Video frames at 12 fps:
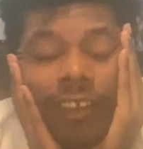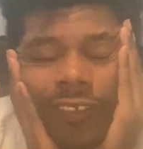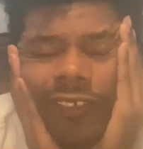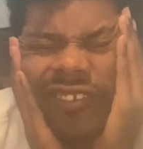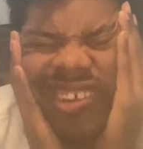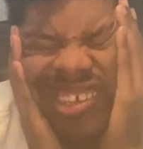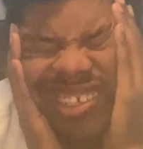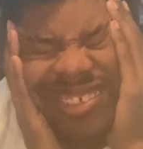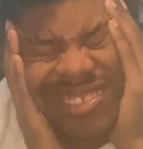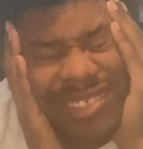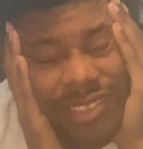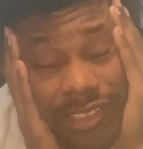
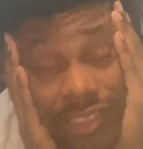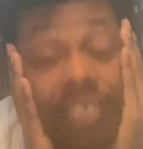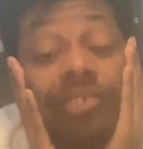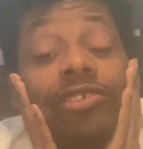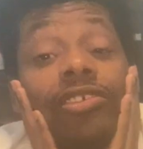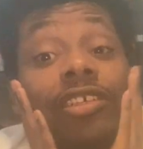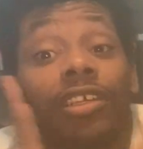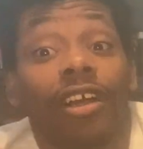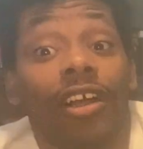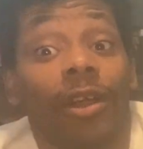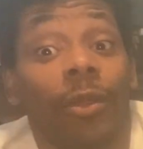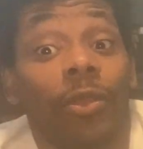Greetings, gentry
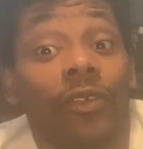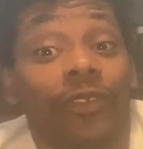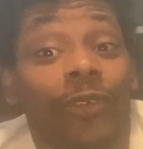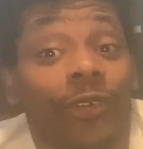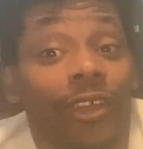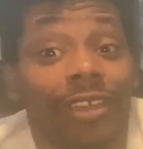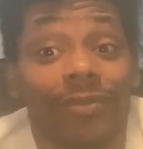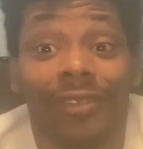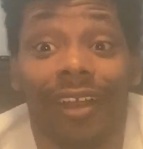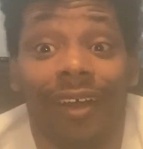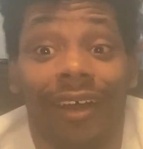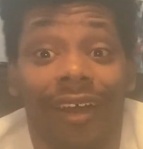of the void.
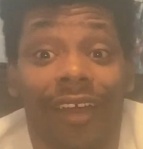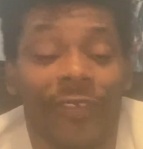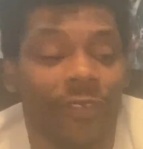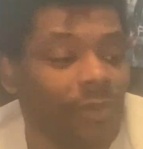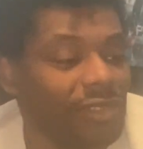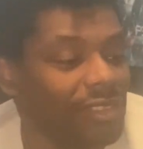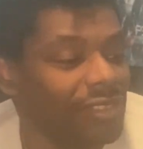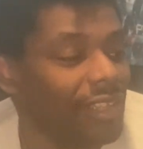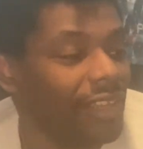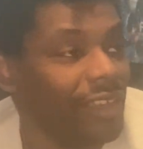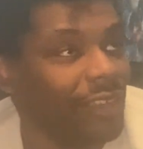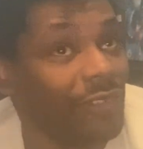I am
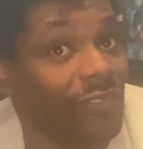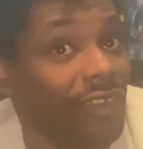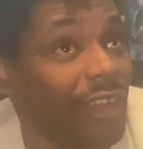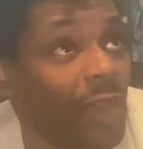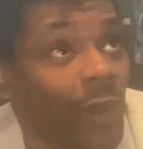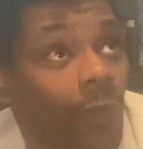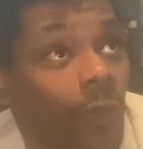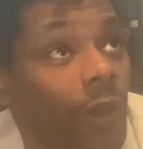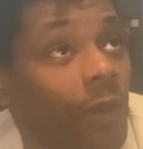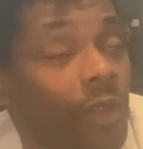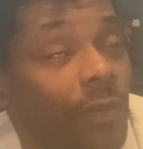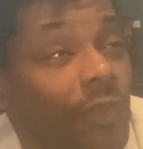CrimsonSlave, and I
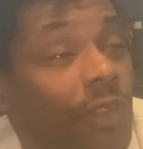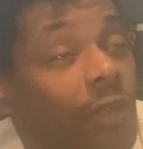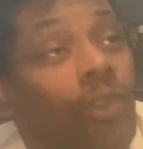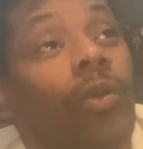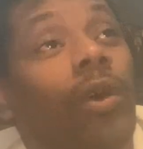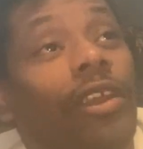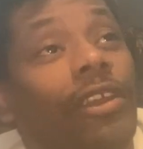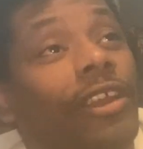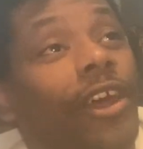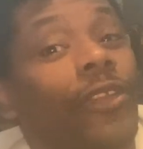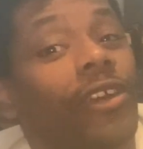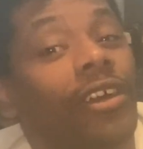welcome you to
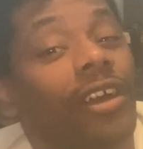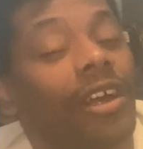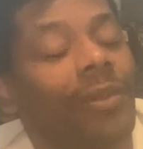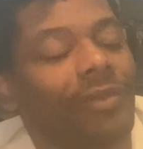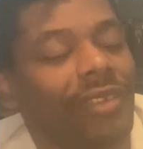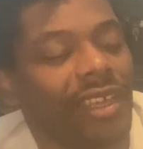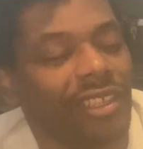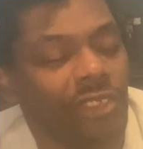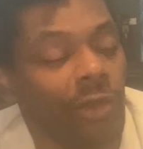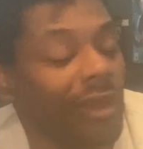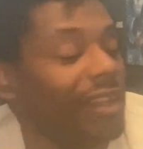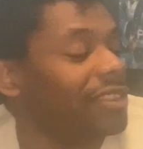another update
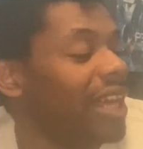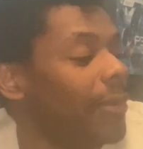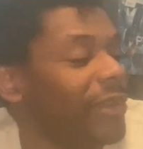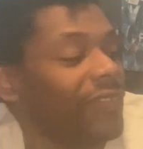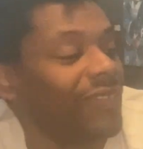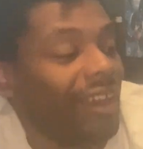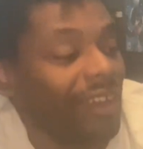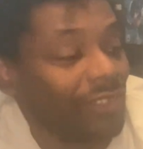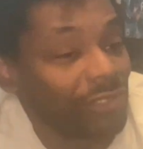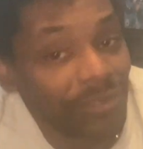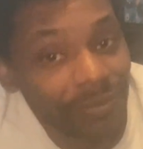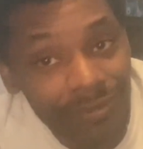to my Insomnia files.